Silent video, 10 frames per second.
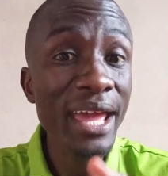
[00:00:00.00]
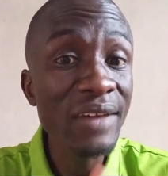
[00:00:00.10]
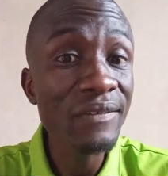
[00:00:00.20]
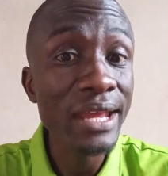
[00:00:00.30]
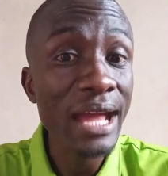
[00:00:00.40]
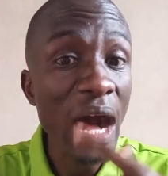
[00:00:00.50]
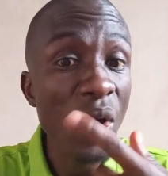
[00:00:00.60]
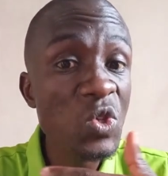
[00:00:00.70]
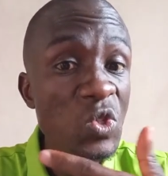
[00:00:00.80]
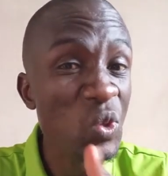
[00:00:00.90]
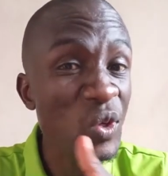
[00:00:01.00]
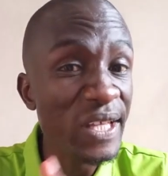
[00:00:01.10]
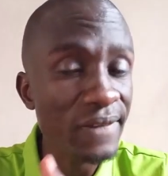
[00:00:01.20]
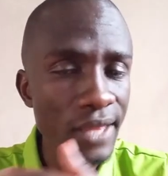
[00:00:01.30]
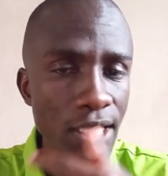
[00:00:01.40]
every
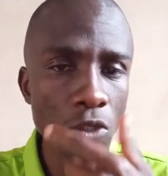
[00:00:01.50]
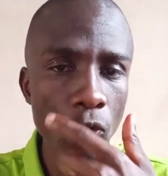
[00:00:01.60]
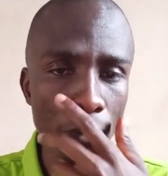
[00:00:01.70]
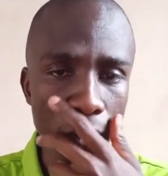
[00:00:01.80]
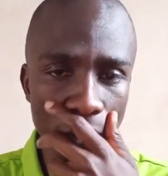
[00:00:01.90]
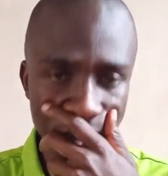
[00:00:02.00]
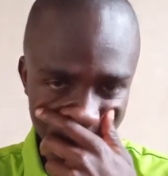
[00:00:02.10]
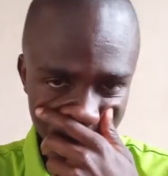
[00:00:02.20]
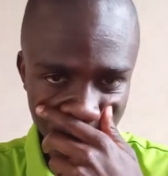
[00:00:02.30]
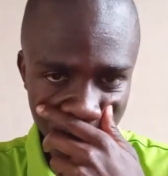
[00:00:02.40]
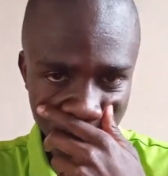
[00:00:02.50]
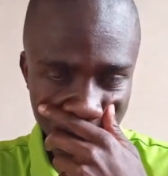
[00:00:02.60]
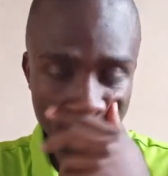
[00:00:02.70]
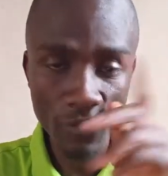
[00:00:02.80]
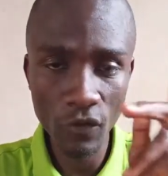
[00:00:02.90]
household in that community.
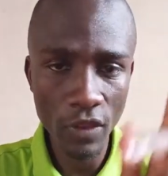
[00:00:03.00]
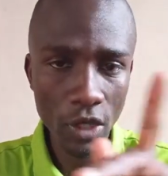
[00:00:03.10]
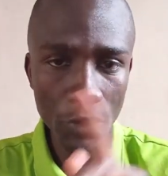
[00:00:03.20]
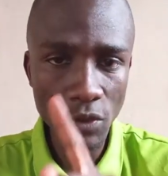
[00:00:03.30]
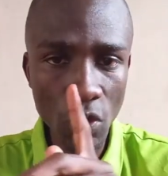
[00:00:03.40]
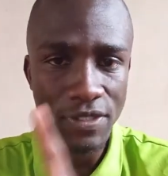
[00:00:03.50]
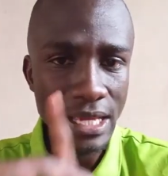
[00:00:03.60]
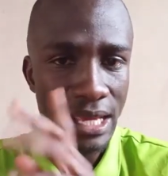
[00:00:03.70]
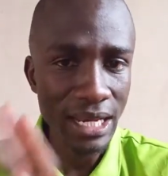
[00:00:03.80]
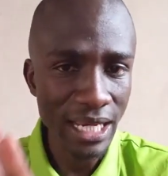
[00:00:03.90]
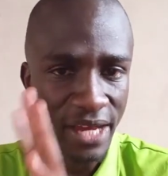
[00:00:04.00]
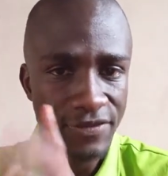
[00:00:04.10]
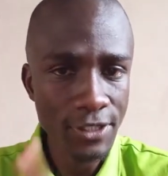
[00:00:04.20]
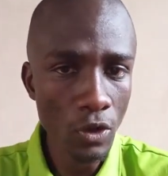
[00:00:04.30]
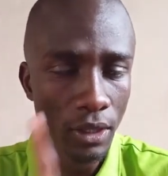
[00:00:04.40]
And for the Luo, it was
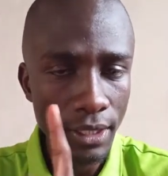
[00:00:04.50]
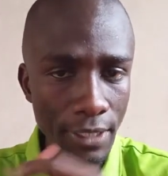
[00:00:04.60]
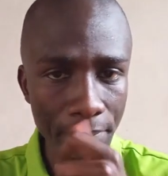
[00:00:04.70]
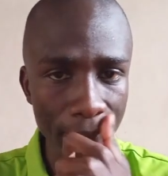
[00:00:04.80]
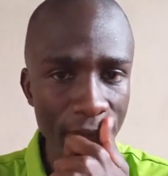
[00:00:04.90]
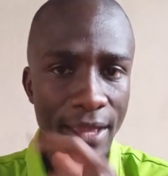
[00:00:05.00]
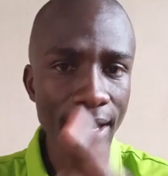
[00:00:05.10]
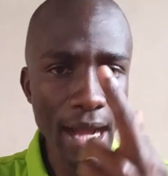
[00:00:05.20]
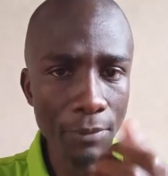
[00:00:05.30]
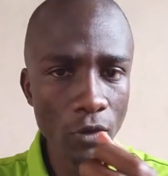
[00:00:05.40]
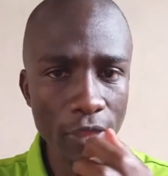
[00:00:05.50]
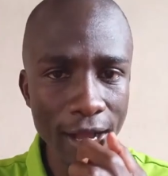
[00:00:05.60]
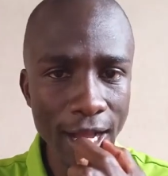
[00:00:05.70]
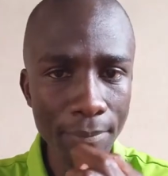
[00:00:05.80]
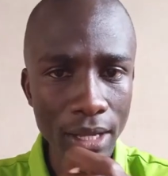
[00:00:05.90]
livestock keeping. Come to the
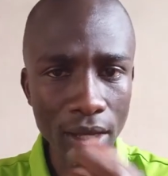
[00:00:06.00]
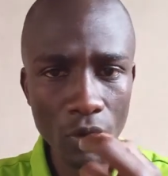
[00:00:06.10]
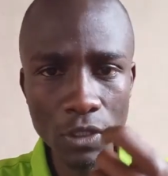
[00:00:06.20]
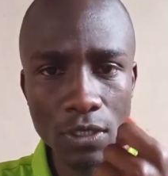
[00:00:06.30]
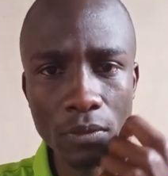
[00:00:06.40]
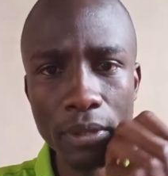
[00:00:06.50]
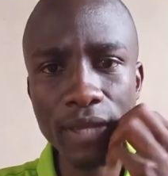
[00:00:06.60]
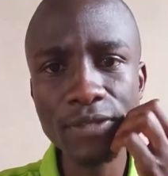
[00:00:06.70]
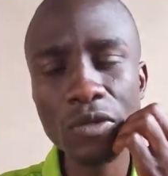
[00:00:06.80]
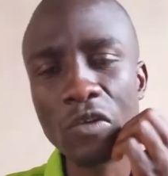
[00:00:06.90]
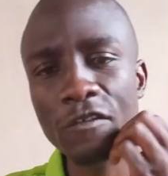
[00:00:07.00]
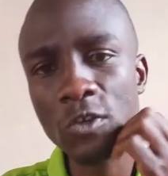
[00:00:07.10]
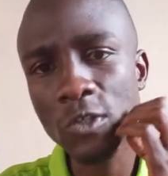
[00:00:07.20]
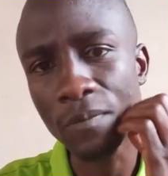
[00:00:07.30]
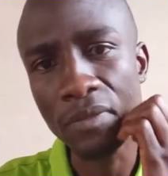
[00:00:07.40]
Akamba also brings
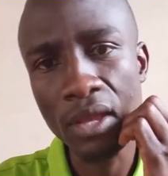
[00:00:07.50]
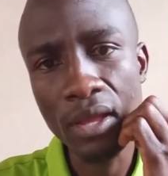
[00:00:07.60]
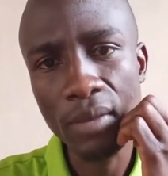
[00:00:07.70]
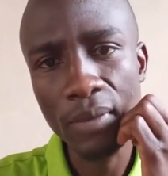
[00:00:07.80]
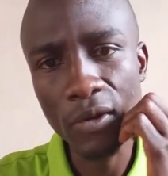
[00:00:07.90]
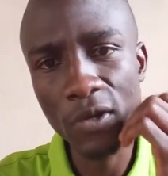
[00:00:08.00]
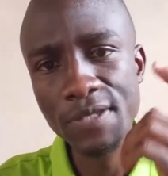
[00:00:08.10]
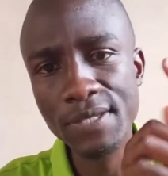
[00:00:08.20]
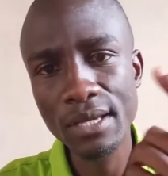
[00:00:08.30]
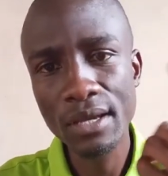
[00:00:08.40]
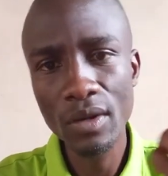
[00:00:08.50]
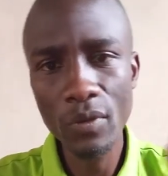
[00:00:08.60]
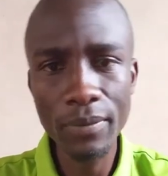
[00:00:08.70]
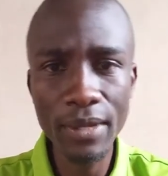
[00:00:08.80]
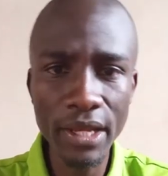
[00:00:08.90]
confusion, because
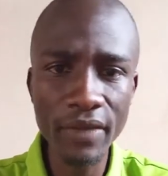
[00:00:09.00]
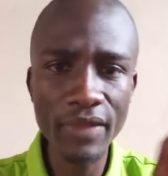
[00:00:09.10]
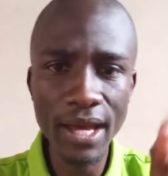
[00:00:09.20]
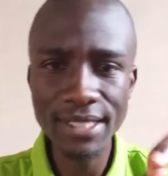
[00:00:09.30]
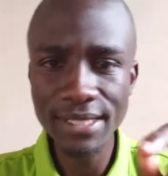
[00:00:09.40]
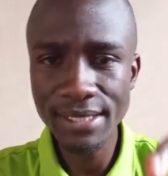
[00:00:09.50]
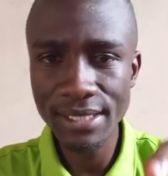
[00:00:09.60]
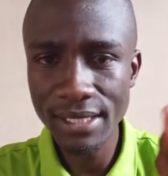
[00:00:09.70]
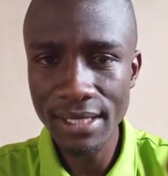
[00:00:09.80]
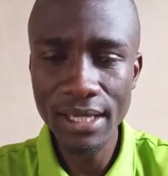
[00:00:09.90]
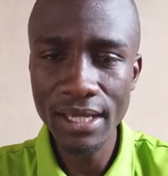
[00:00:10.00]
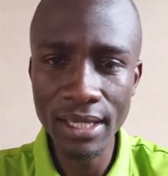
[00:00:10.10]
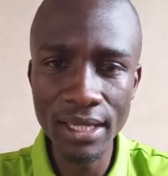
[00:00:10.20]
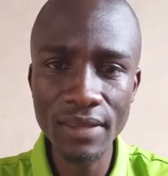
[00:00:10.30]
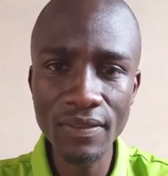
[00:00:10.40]
we believe that
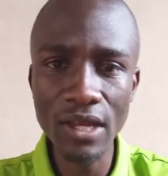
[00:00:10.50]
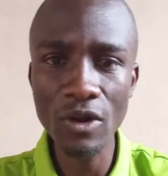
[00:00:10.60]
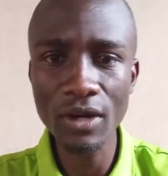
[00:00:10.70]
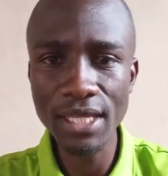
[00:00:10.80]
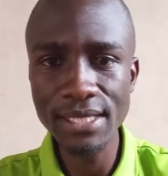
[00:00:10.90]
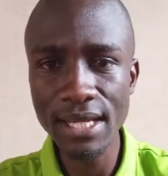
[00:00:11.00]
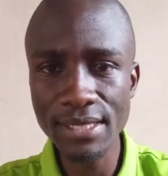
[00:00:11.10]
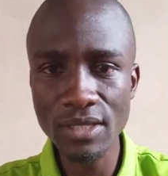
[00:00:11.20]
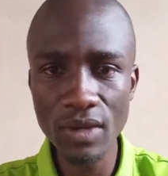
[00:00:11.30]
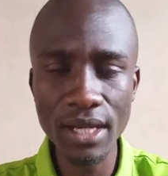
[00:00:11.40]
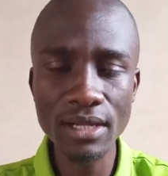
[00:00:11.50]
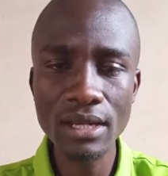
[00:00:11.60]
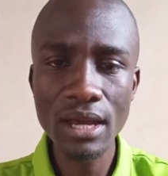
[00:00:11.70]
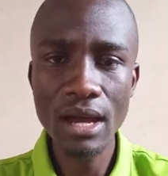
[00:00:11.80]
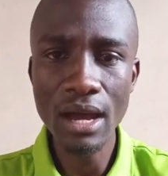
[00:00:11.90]
in the long distance trade,
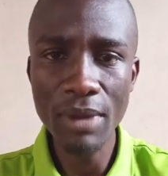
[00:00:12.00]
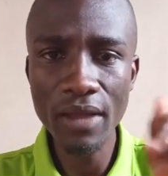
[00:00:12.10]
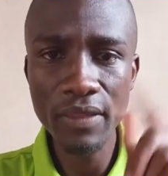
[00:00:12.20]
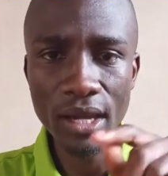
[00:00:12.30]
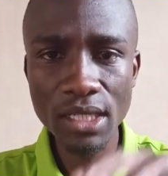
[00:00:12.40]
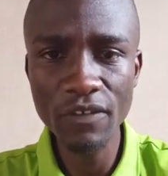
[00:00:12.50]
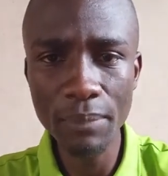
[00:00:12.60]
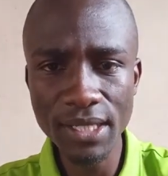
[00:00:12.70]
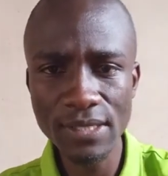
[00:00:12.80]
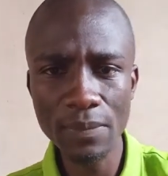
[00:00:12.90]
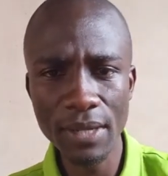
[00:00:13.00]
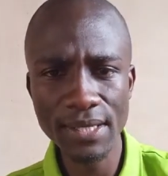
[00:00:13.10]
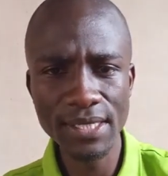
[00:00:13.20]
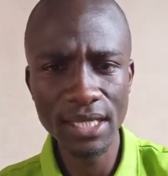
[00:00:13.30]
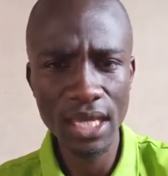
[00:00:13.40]
among the active
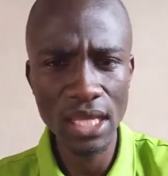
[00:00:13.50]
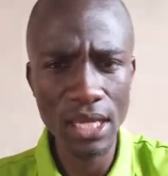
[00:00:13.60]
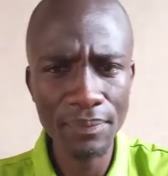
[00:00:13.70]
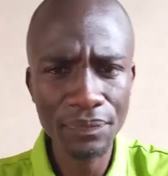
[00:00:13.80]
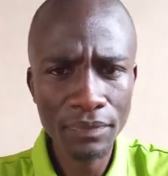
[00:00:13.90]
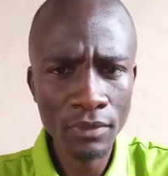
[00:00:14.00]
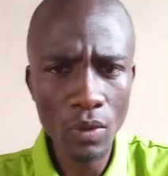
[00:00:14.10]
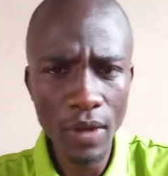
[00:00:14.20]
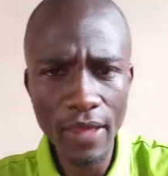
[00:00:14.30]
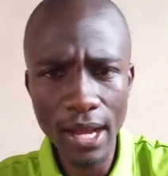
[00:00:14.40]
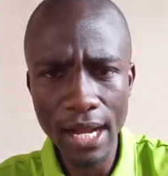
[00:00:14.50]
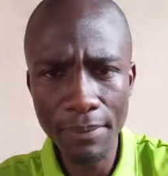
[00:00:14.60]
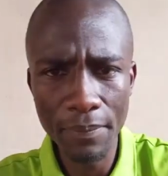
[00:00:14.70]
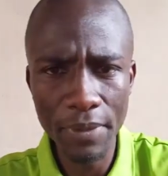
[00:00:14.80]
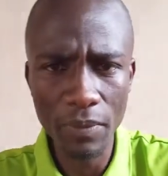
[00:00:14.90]
participants in Kenya were the
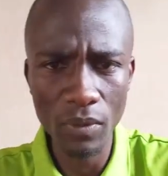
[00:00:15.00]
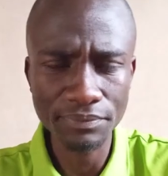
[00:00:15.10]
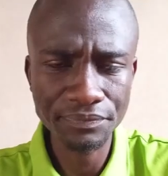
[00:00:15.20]
Akamba people.